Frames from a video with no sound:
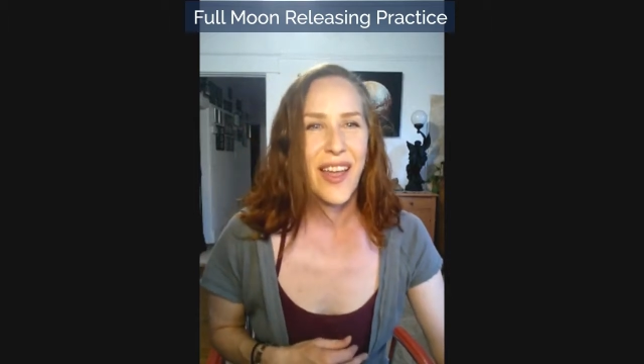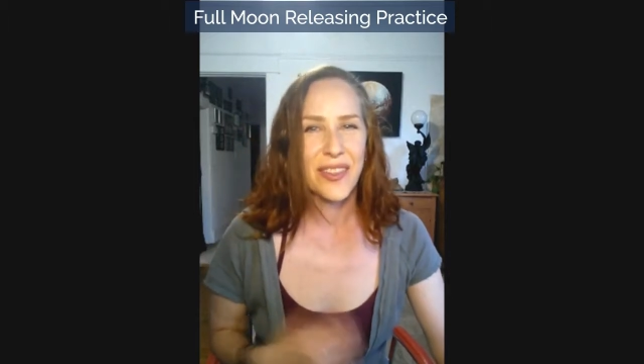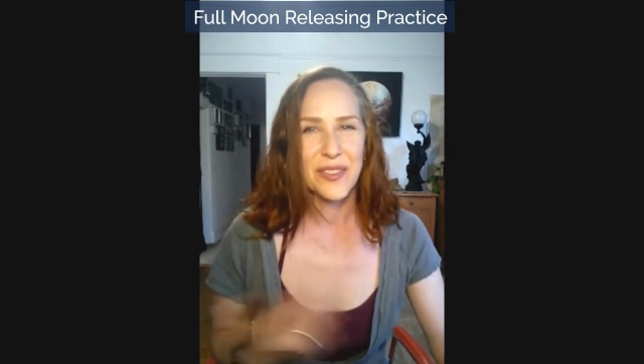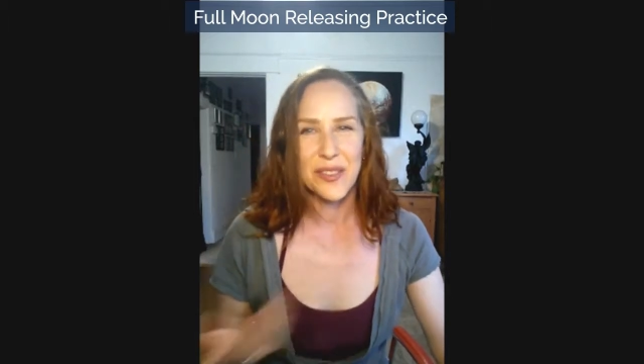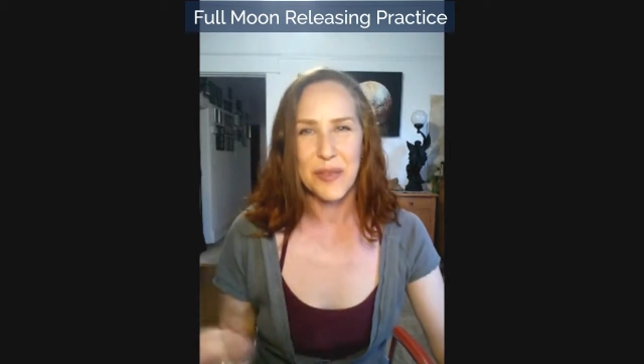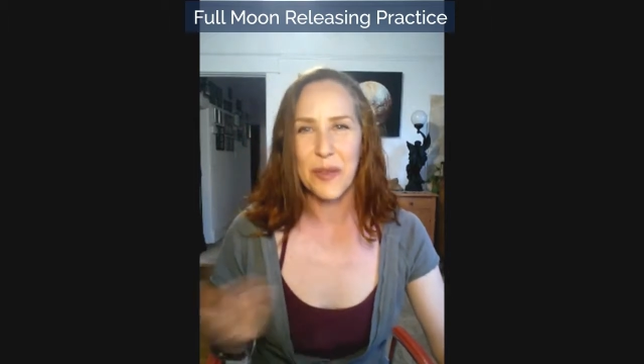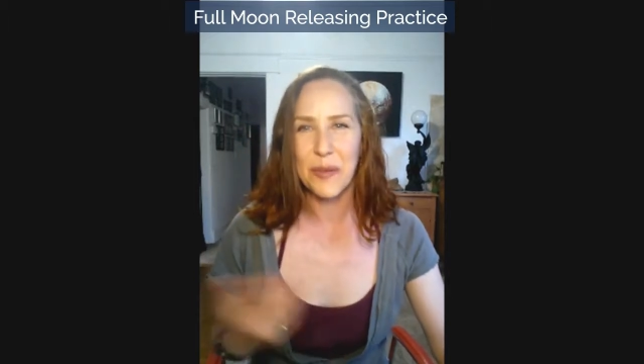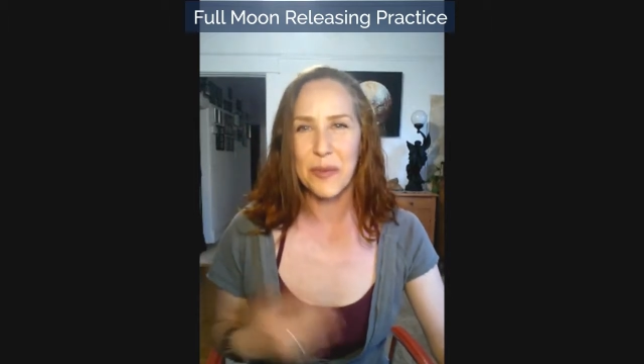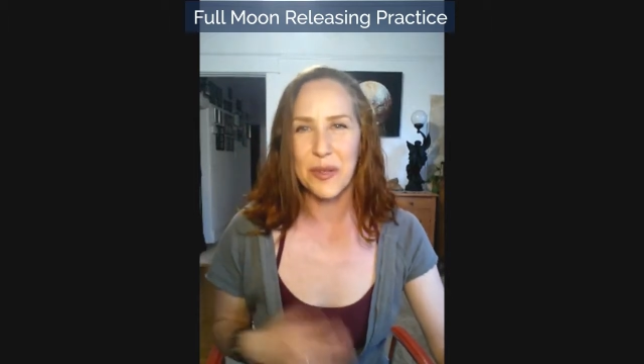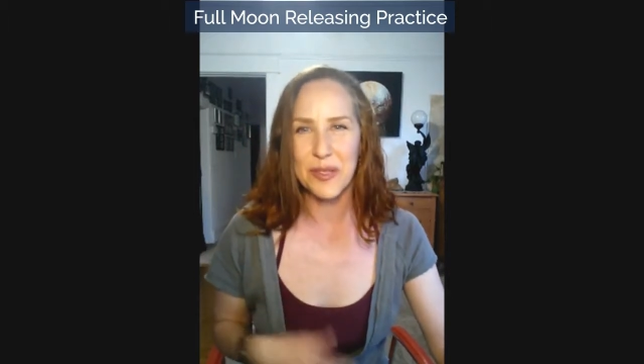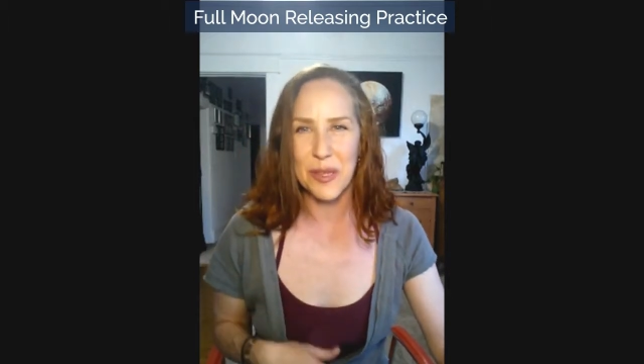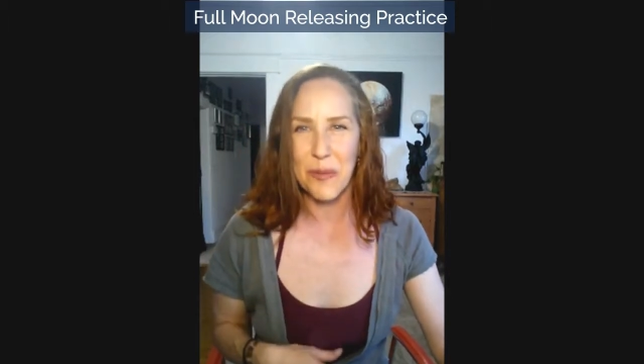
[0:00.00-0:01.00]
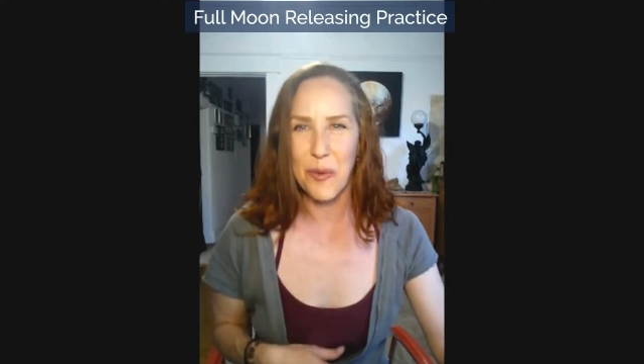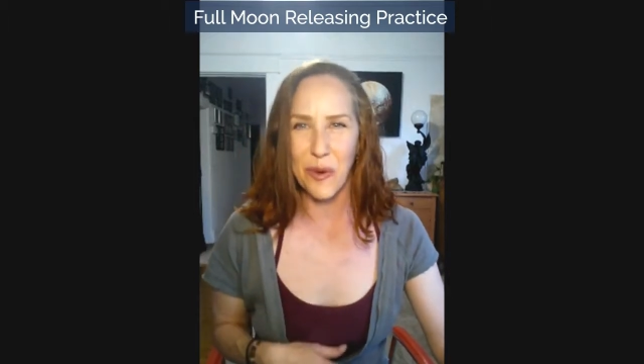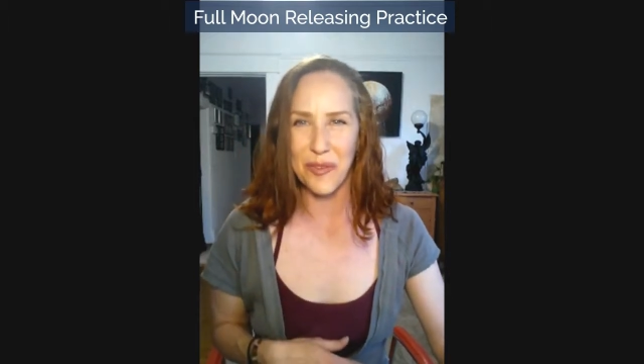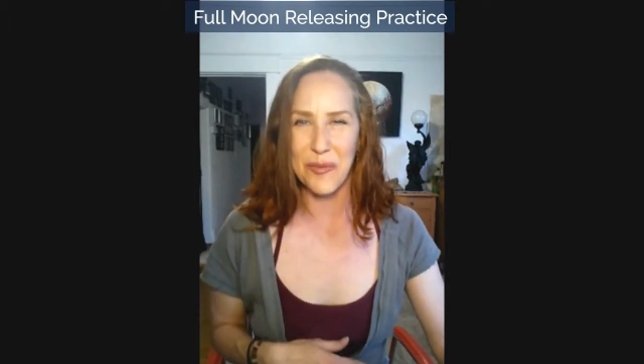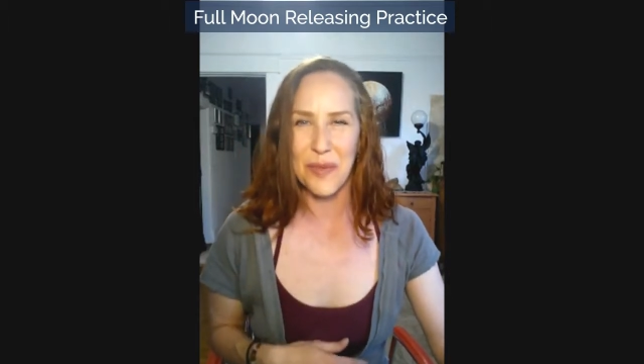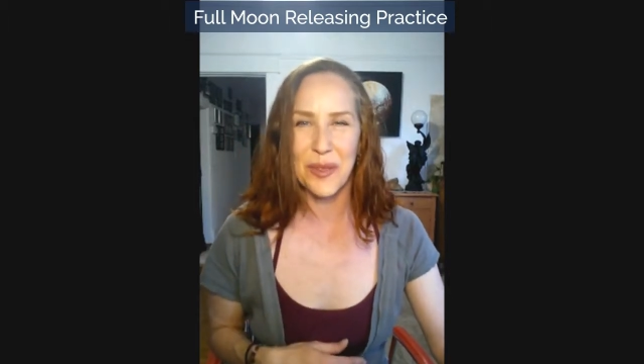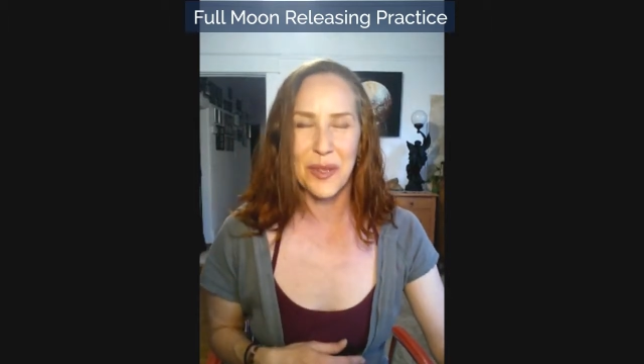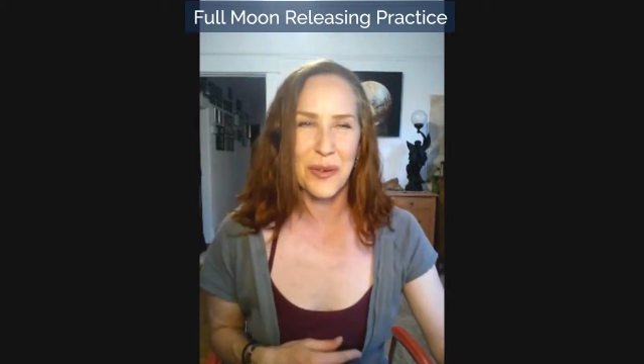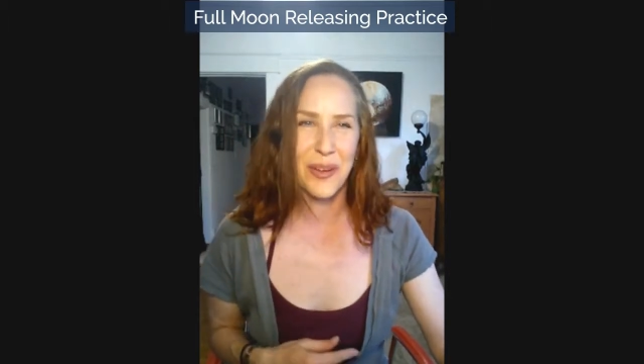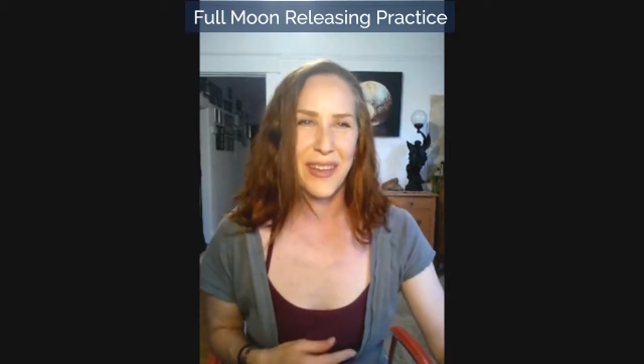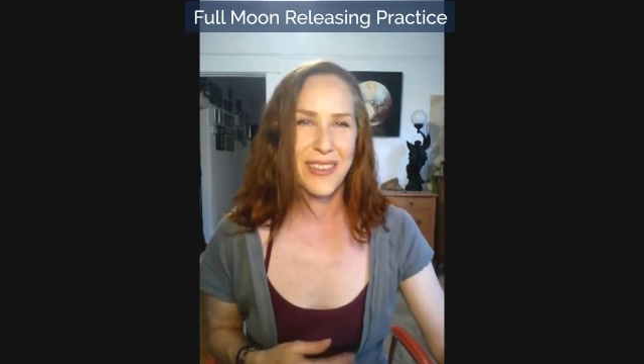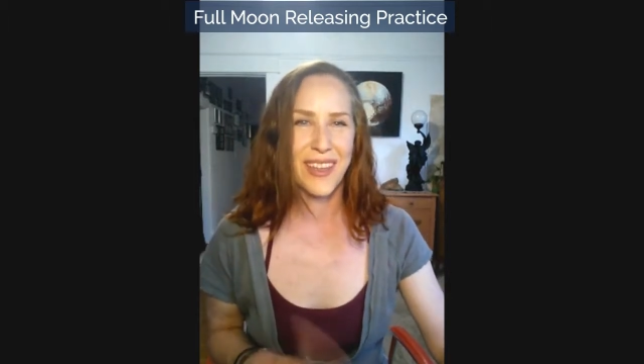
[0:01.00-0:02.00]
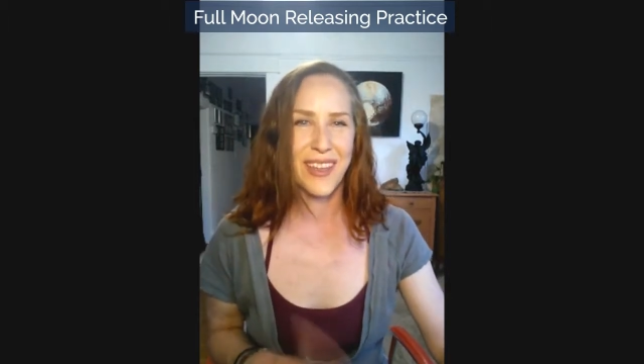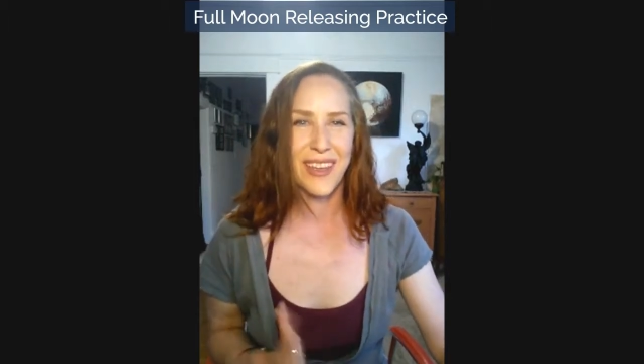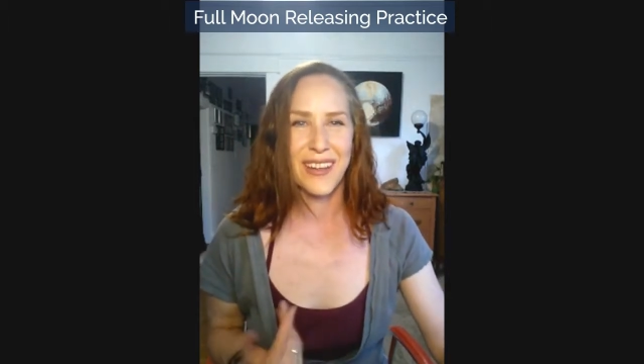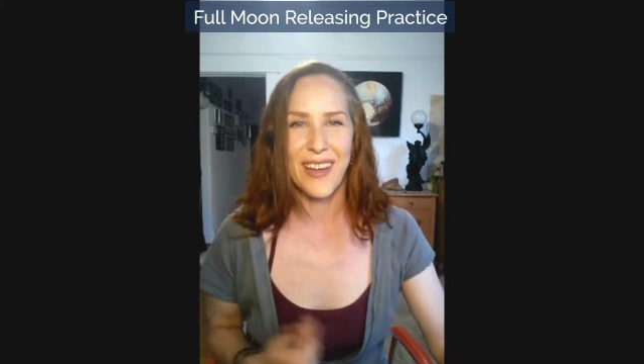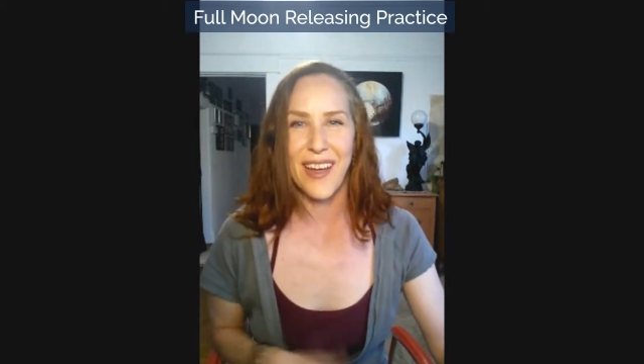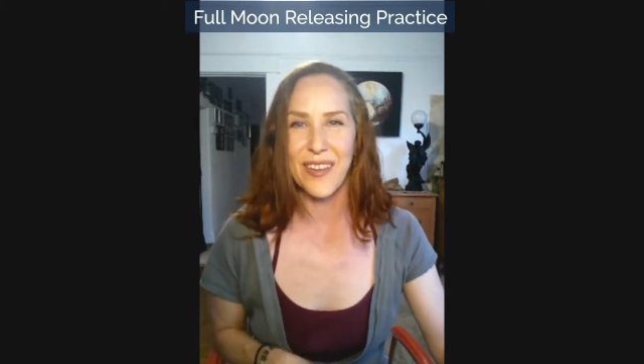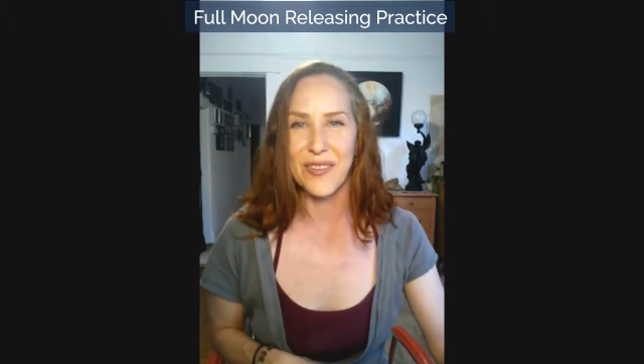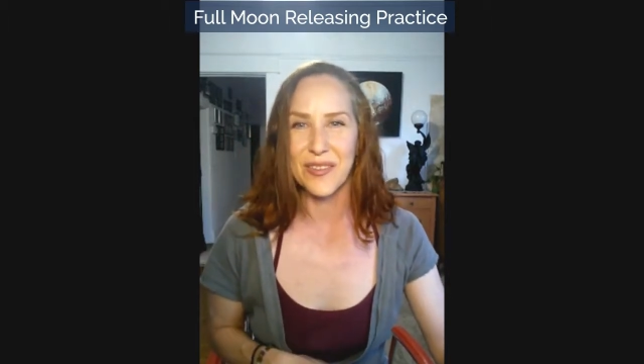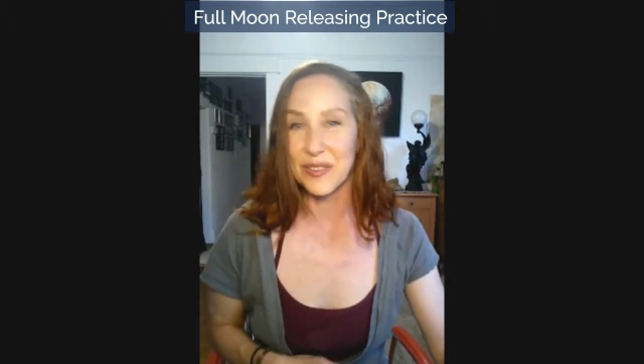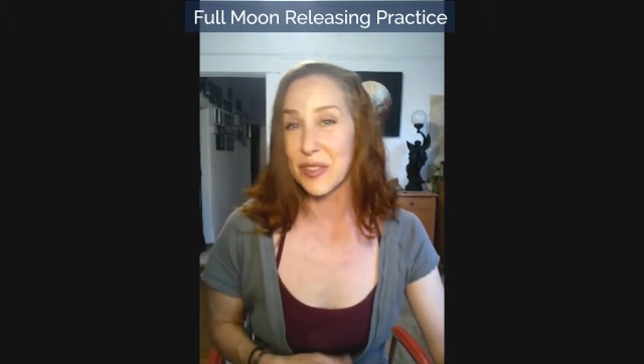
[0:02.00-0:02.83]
There's some other birds I'm more familiar with that I've